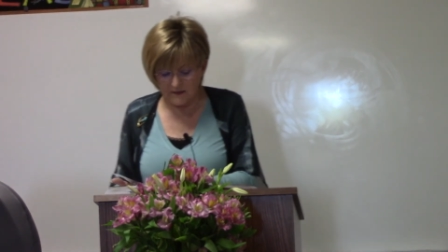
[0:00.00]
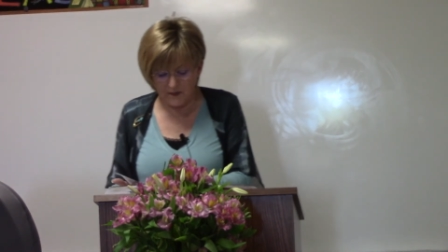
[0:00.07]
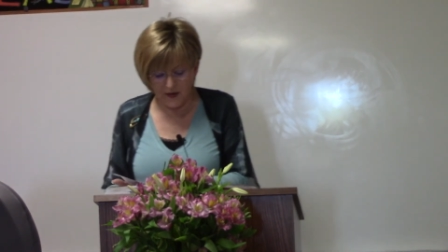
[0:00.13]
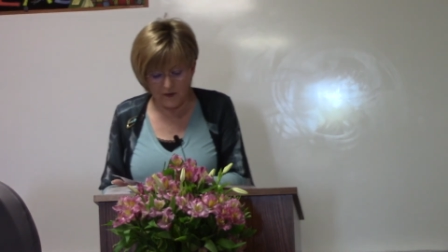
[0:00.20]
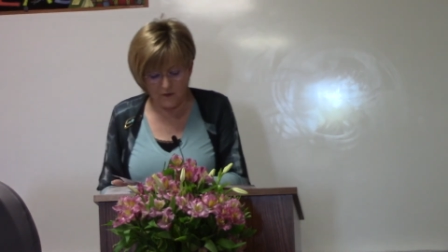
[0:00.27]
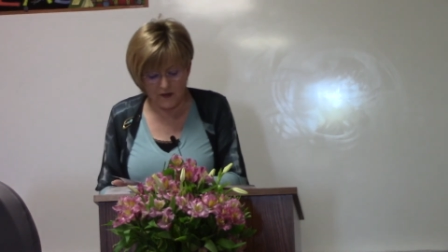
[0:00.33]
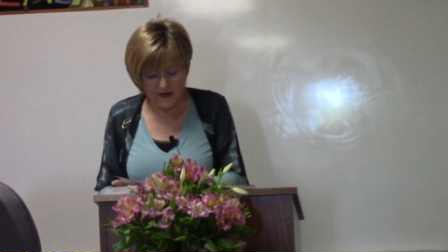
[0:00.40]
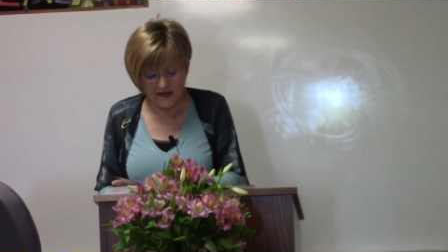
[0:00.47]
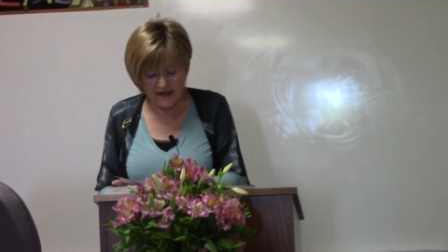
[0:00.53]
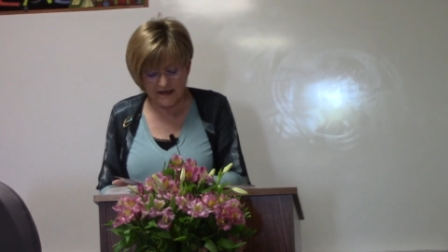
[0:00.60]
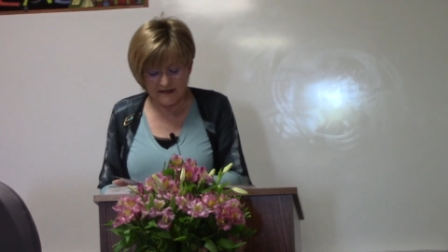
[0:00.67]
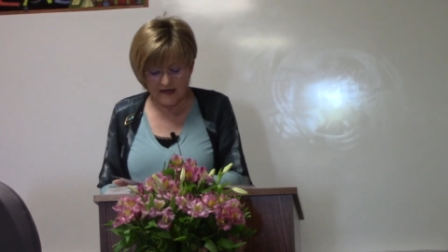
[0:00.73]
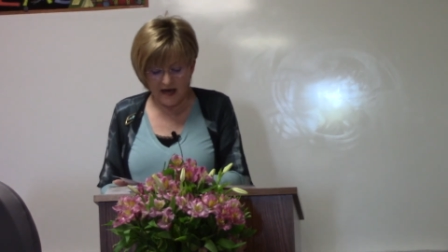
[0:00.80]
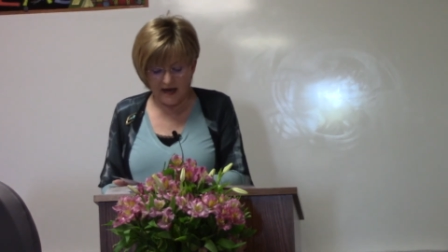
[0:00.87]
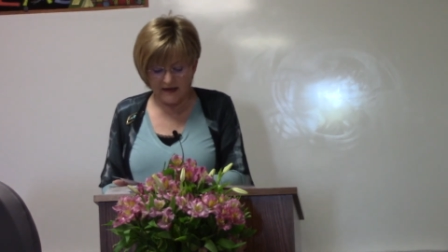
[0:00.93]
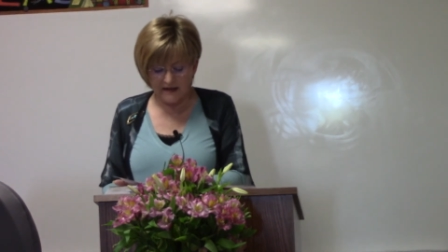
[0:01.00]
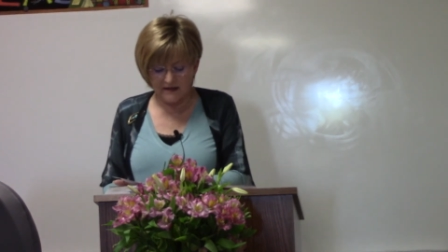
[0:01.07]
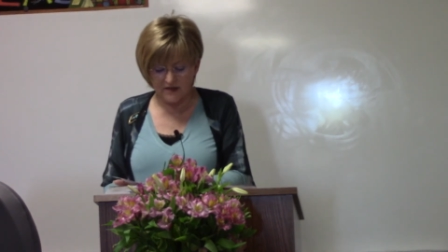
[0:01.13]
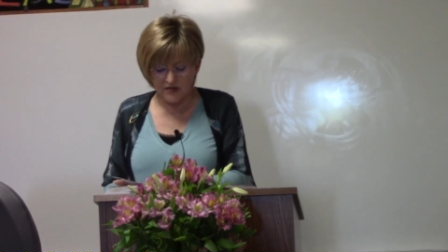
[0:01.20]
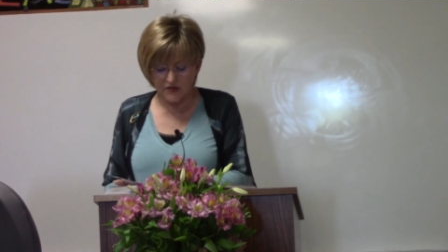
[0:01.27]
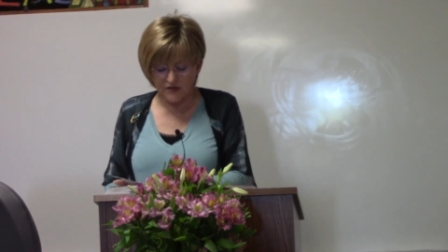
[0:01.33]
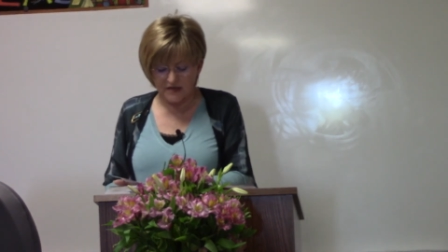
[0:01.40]
but when he died in
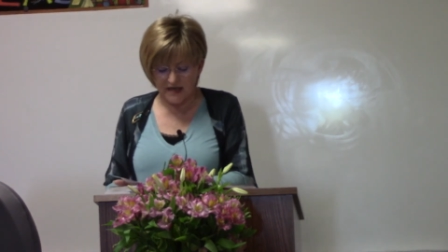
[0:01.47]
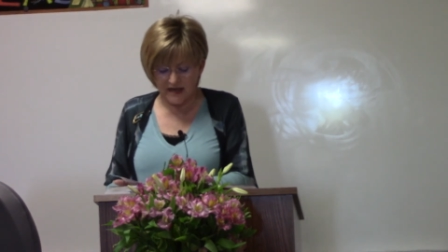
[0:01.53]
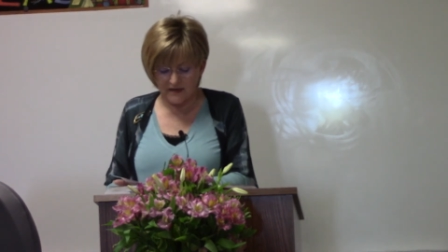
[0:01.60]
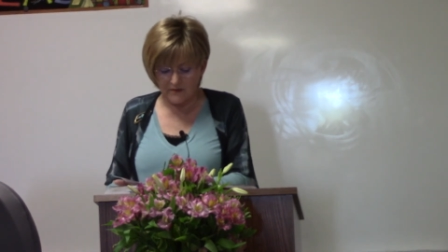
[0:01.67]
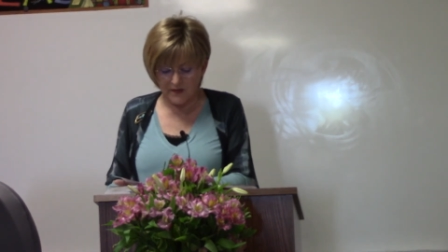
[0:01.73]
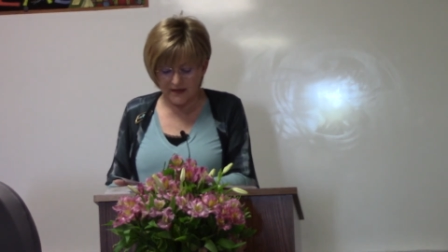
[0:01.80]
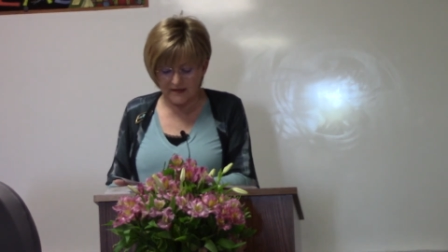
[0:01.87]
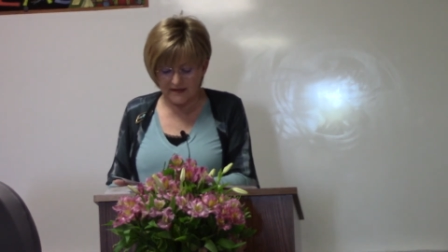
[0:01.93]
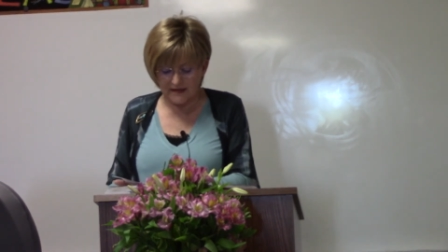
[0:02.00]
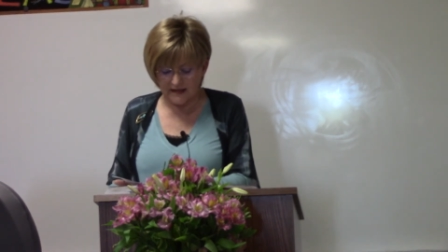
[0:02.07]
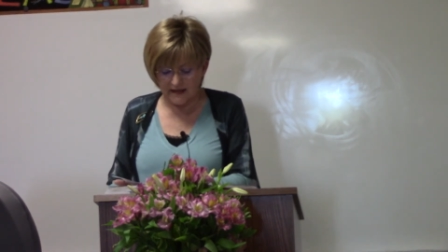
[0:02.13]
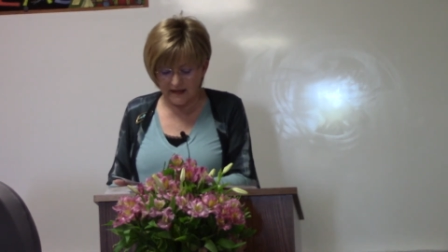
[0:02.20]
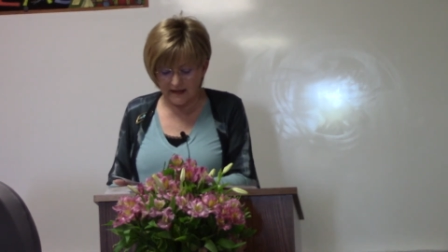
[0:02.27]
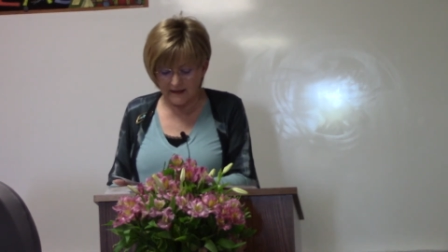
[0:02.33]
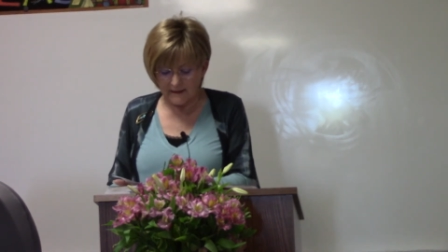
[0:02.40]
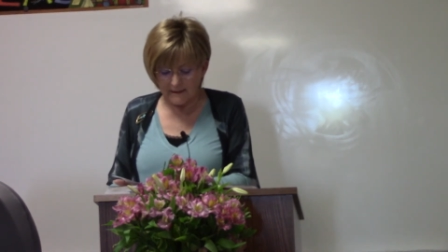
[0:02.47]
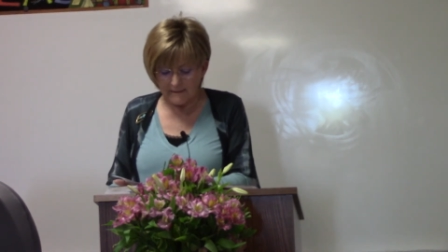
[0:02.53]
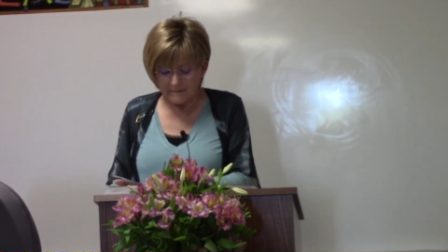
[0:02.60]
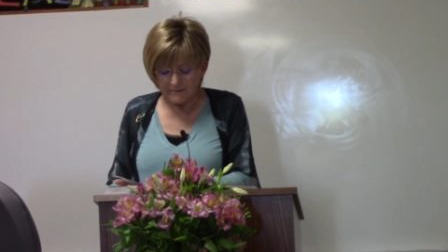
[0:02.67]
210 BC.